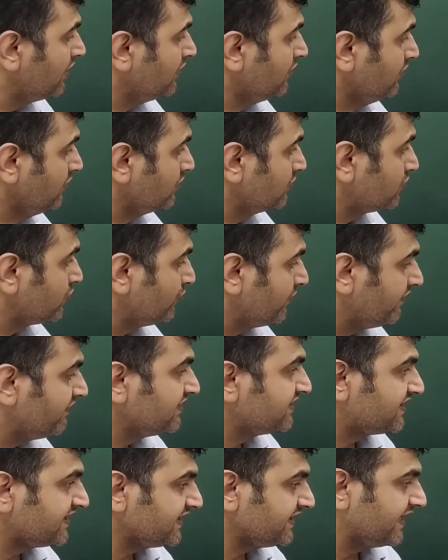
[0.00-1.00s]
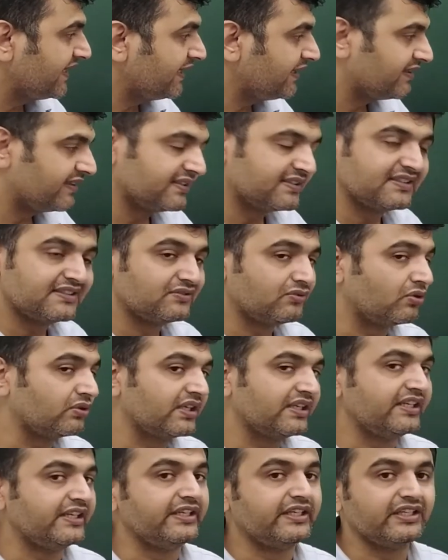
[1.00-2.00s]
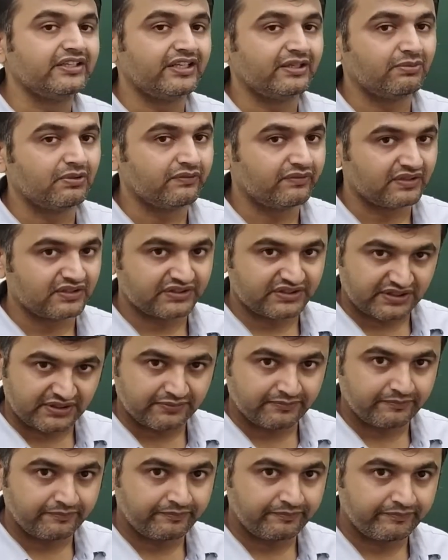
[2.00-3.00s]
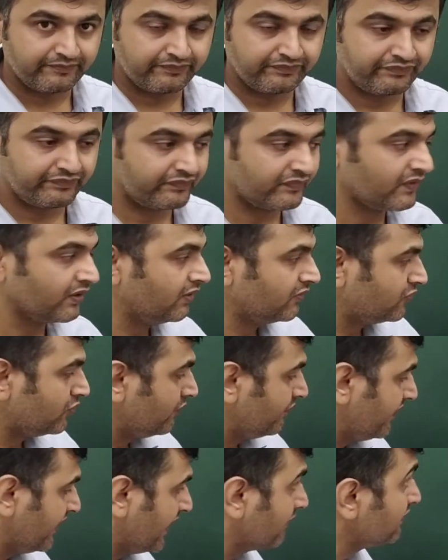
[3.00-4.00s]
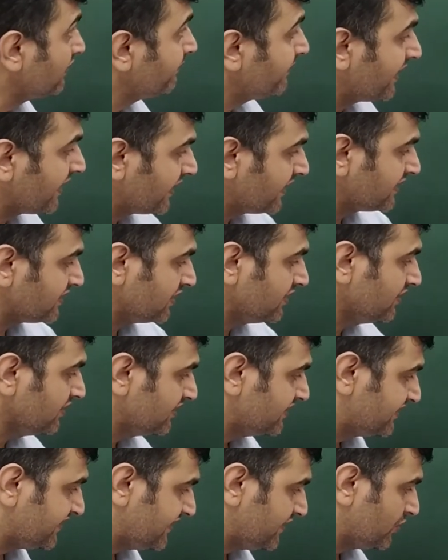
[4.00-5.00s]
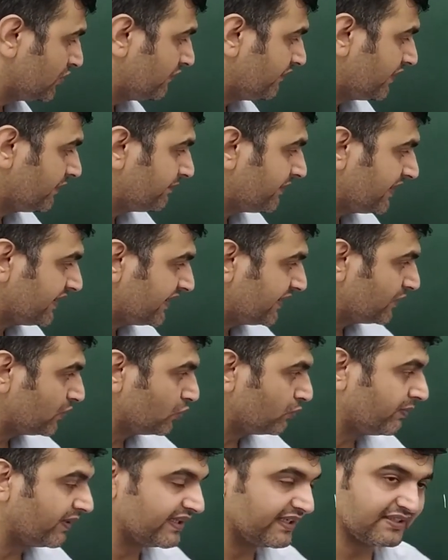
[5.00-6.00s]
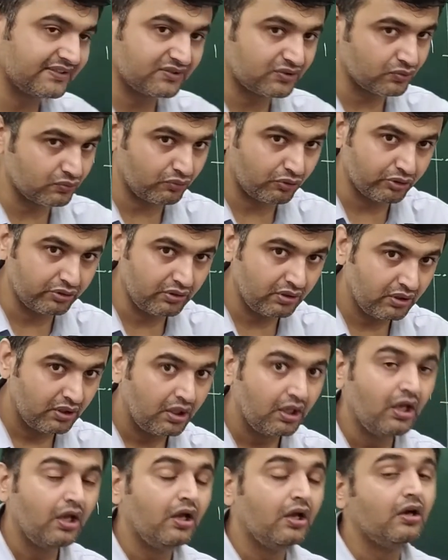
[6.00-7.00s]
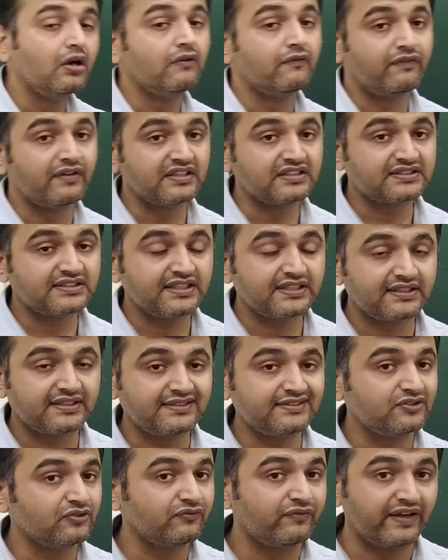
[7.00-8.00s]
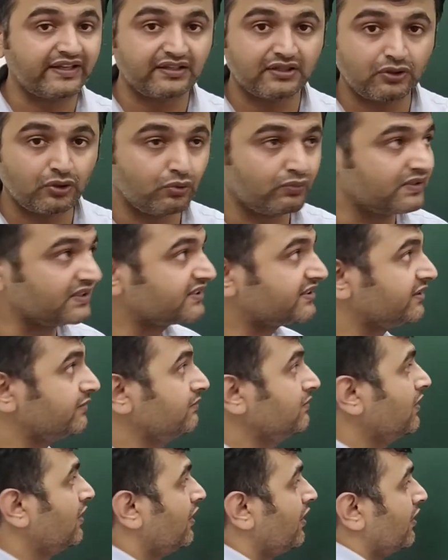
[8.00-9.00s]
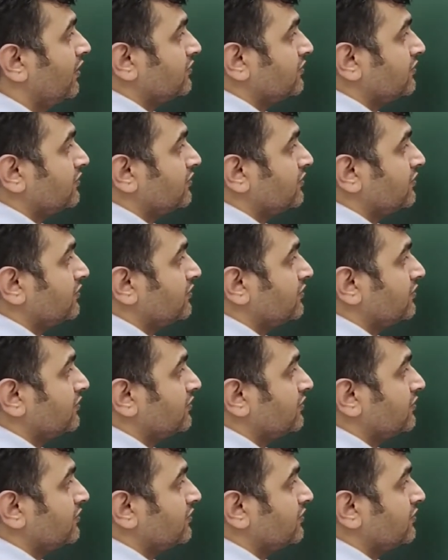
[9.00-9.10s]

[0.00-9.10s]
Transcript: So we will see that this is not an integrable function. So we have the partition 0, 1 by n, 2 by n, so on. First thing is you find the lower sum.